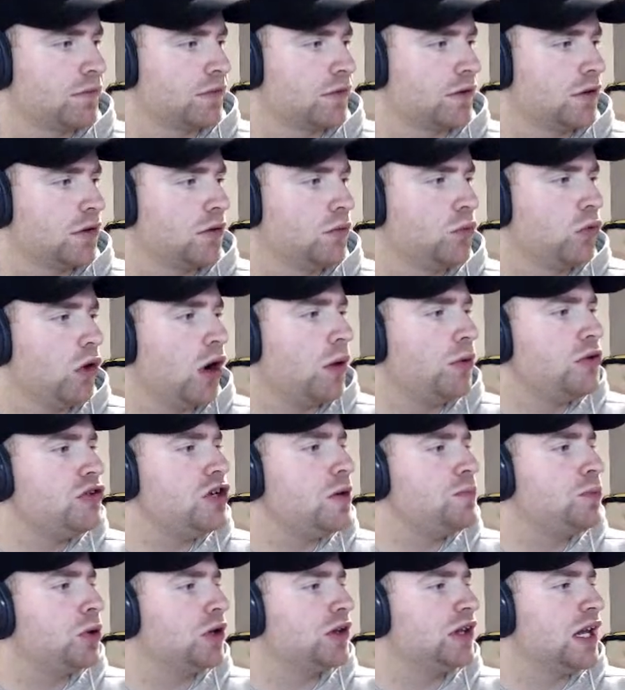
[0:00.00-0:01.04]
Why would you
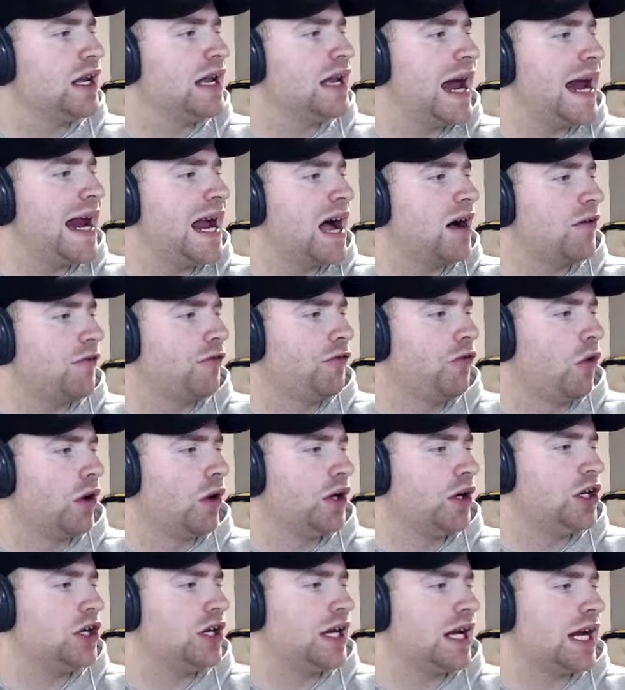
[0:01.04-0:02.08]
put the knee up for,
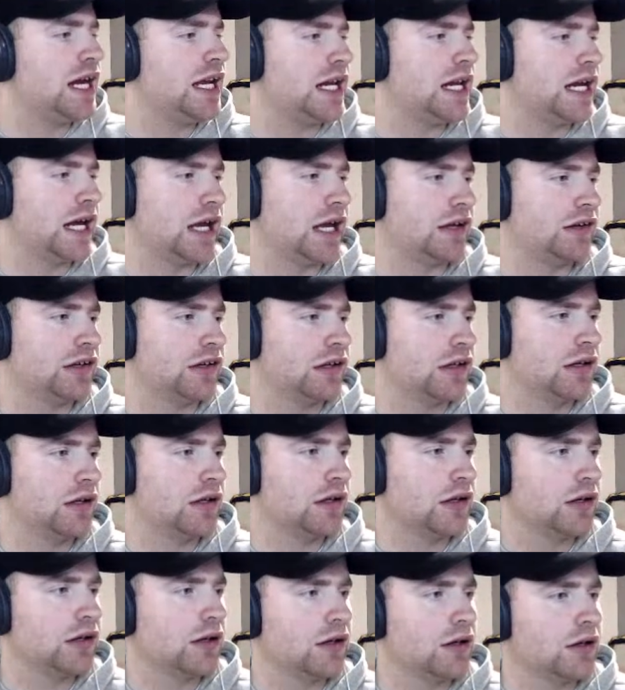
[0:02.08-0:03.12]
you idiot?
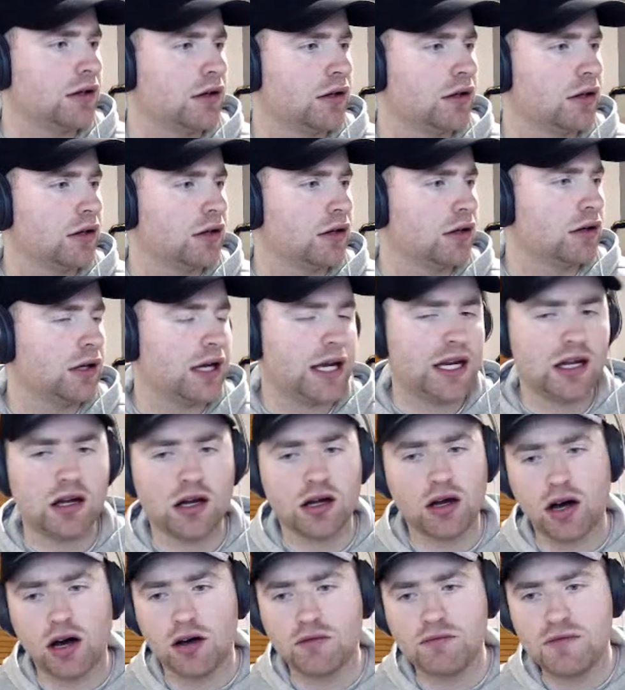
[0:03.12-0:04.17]

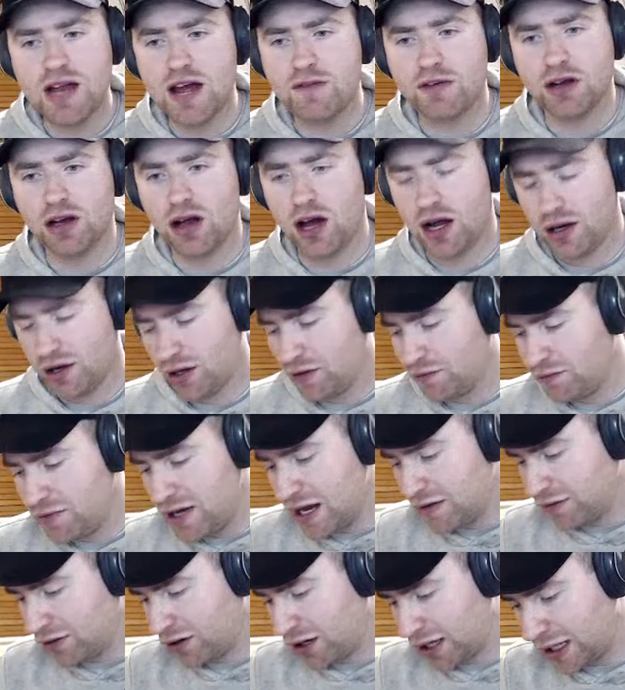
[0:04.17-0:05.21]
I've never liked
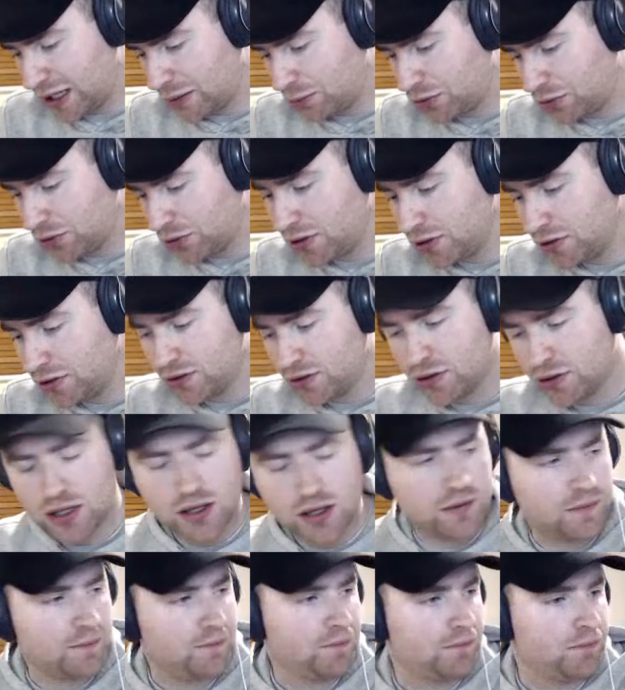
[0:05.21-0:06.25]
Hipwood.
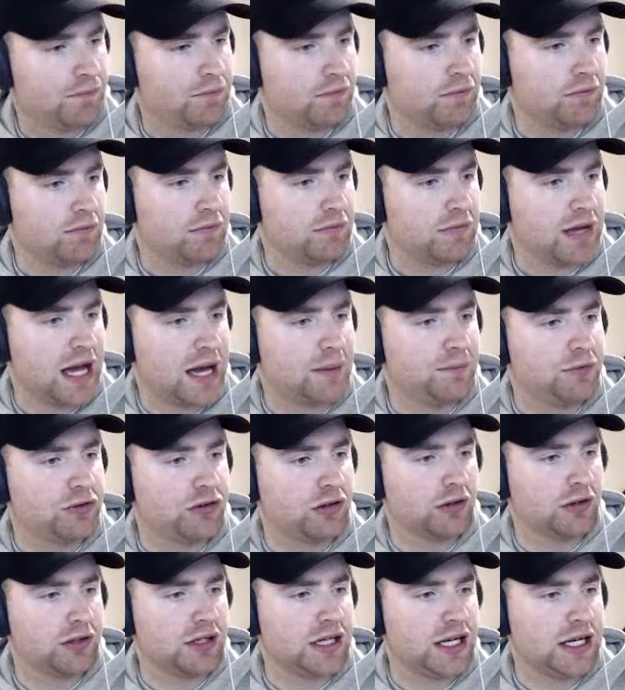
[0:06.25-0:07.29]

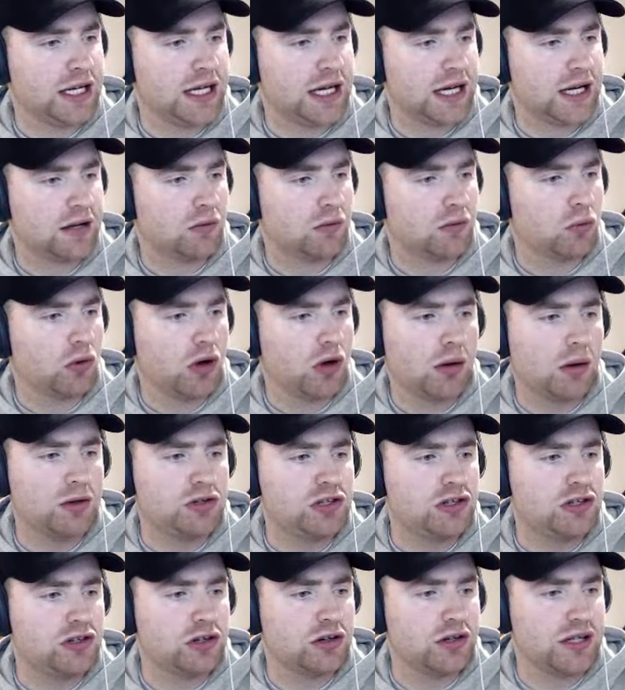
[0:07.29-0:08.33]
Absolute idiot. Why would
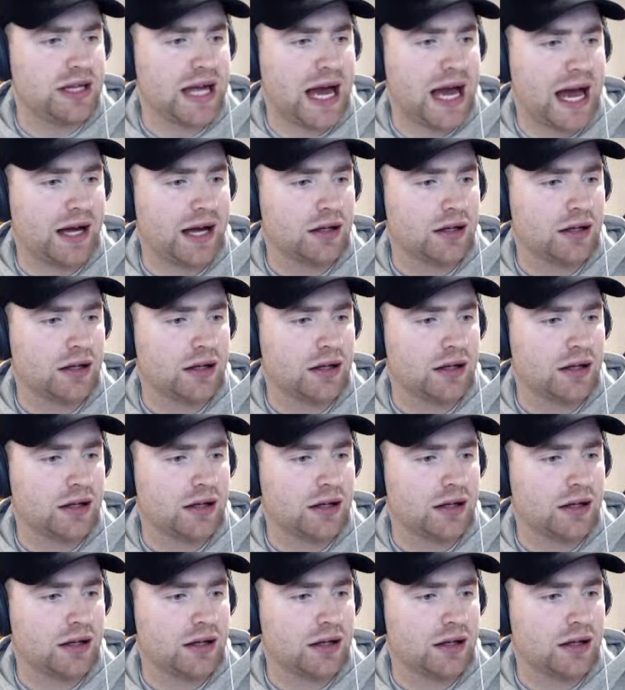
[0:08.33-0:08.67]
you do that?